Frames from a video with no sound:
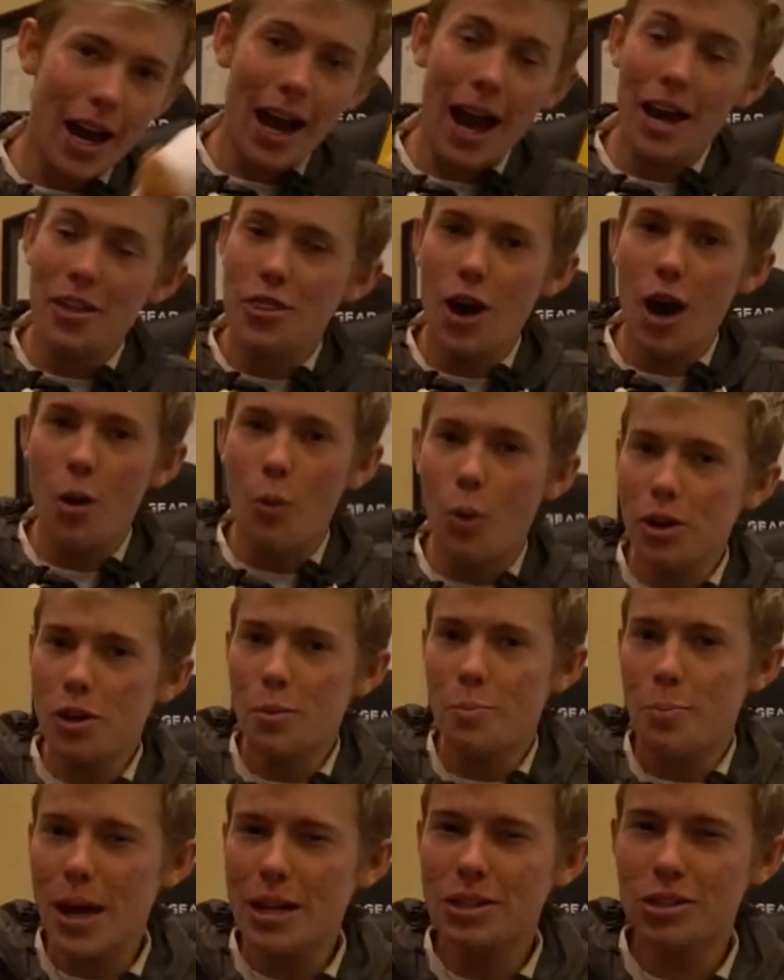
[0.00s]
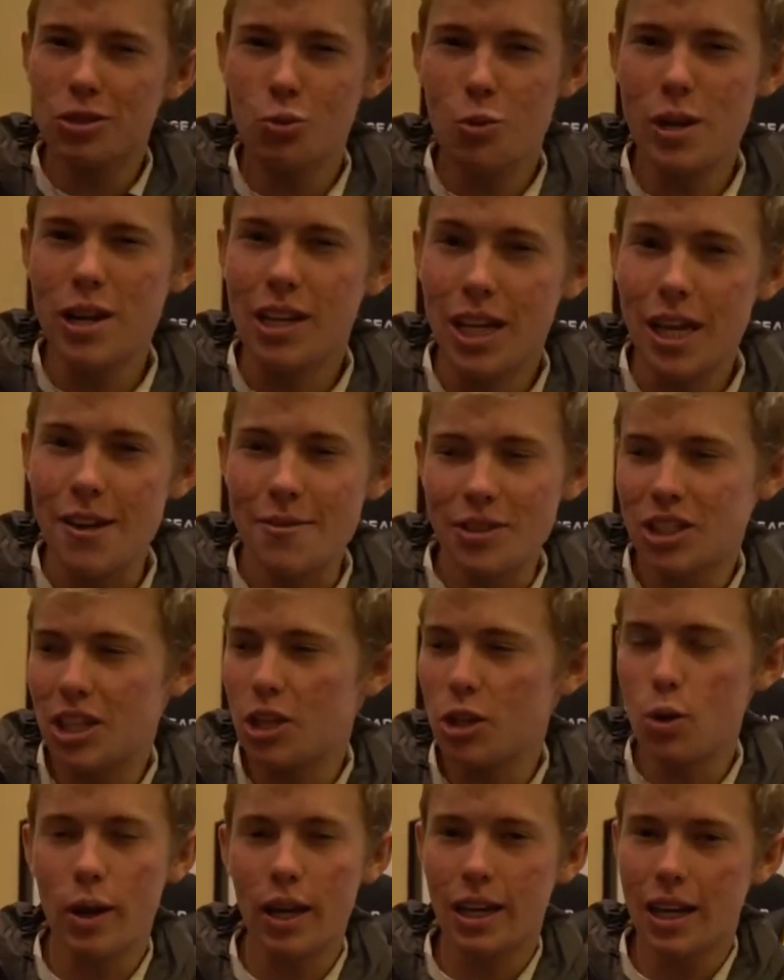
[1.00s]
I, I thought, what are the best three gifts
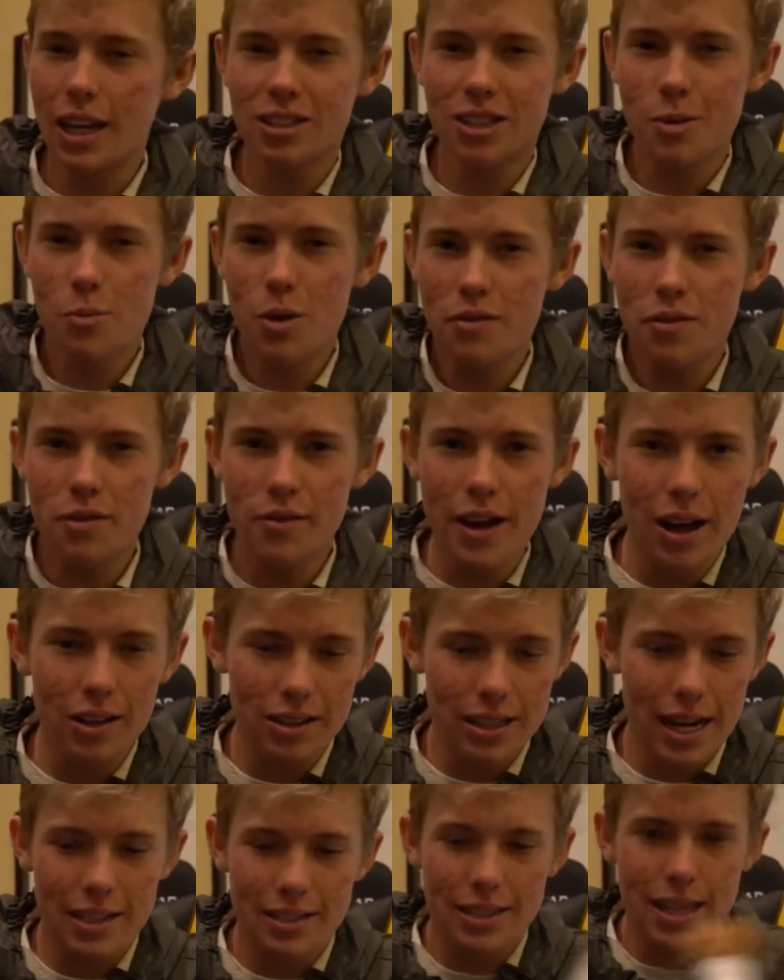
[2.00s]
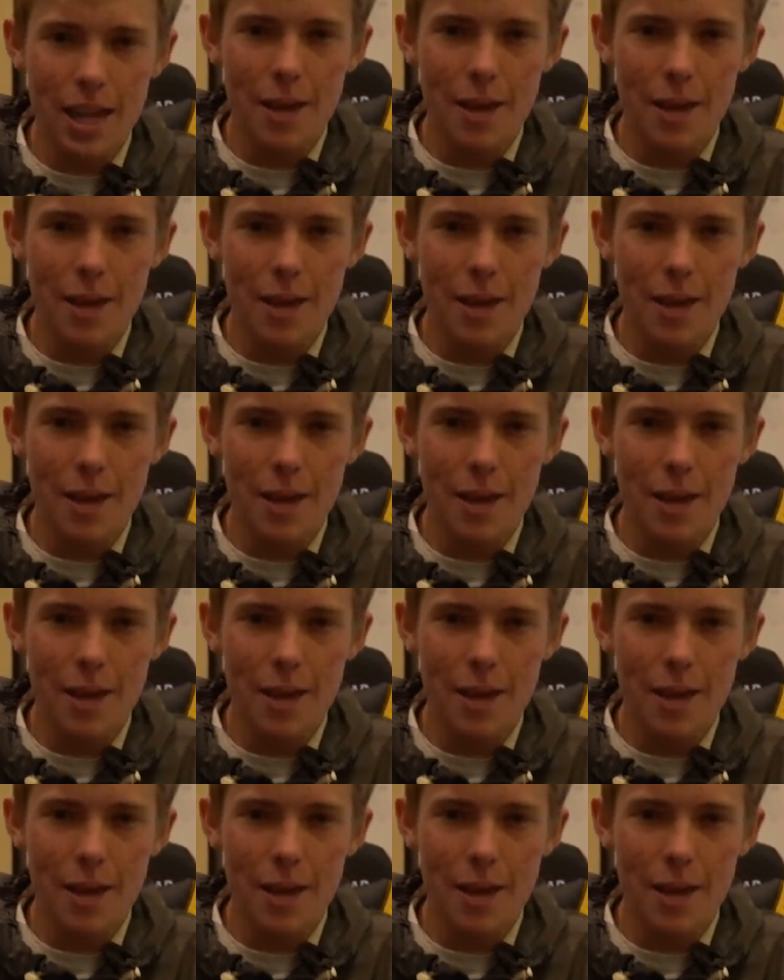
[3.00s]
that you could get someone for Valentine's